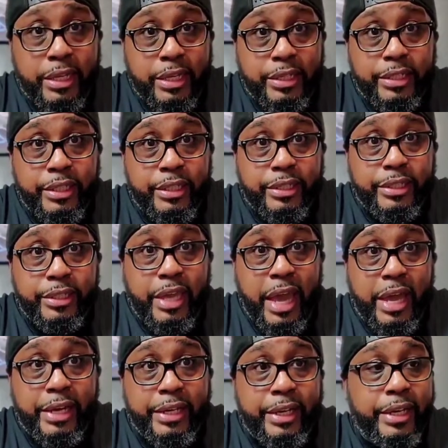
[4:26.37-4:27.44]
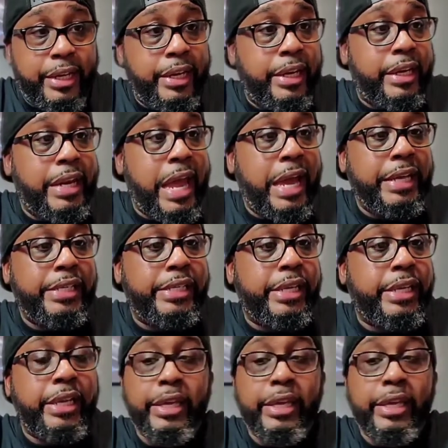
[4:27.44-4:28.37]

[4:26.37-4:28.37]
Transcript: it just got the nice